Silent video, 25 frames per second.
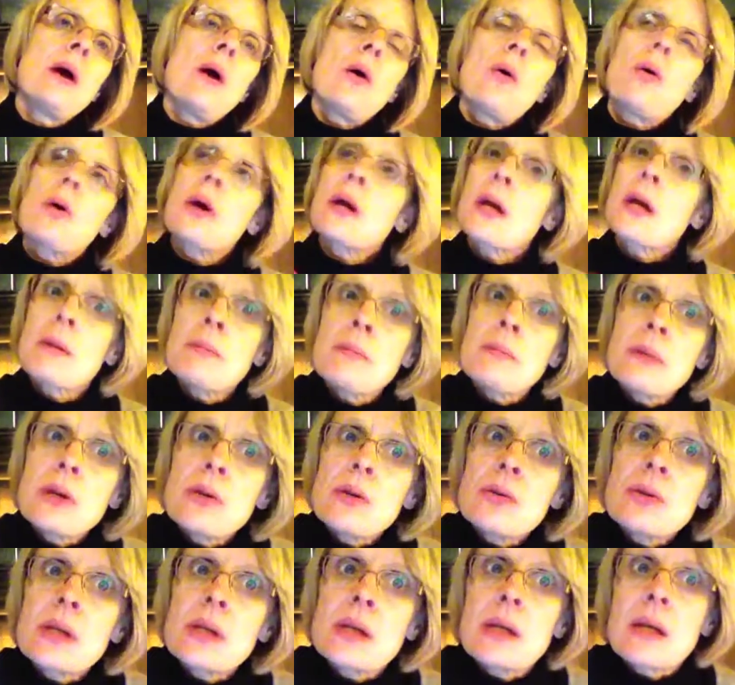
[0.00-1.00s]
or
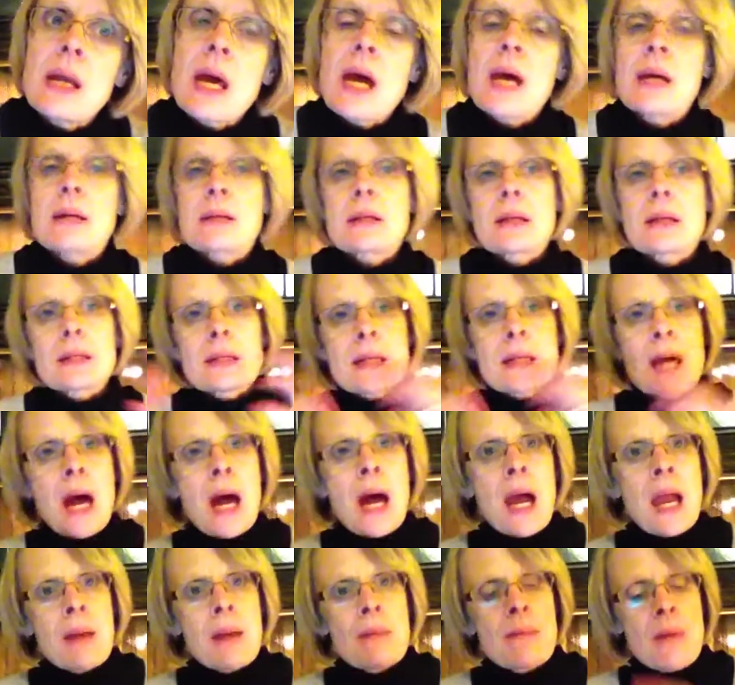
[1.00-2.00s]
communion as a
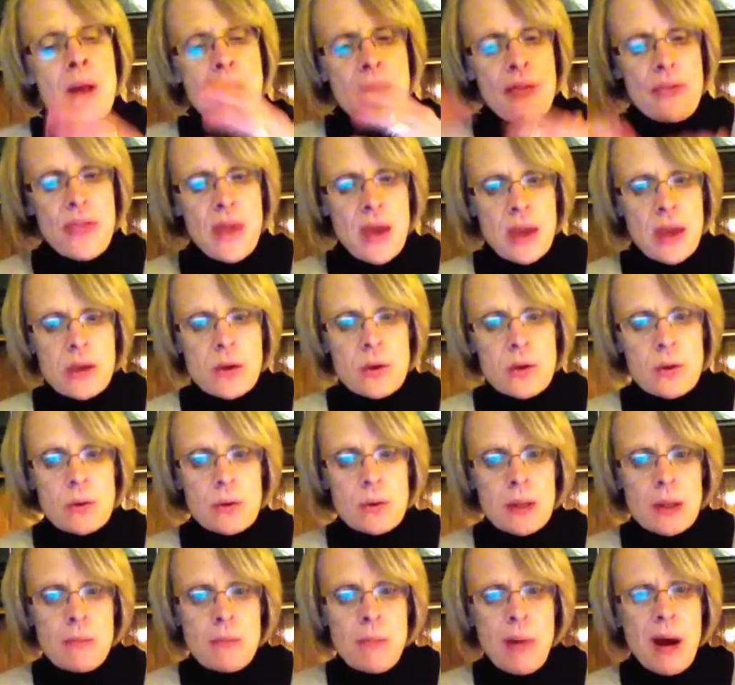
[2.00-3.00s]
time that you
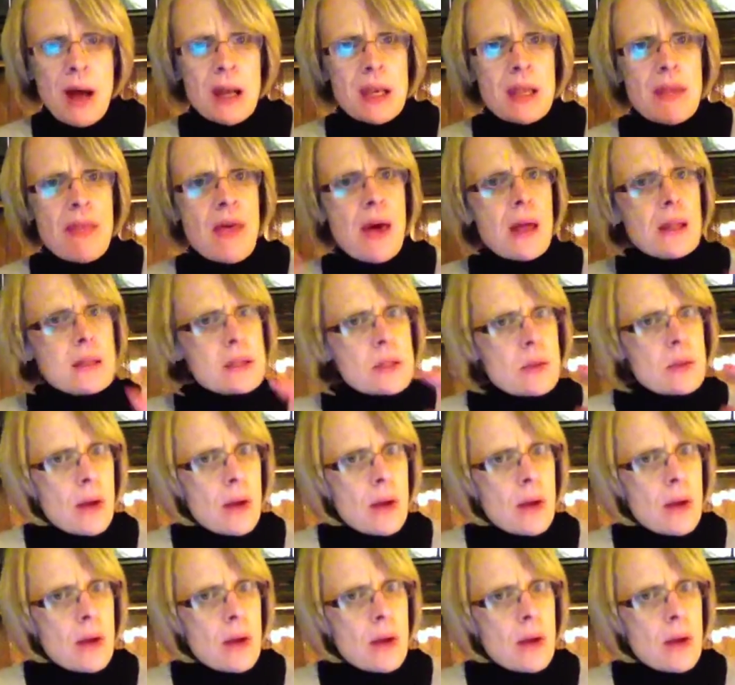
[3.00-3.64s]
embody that.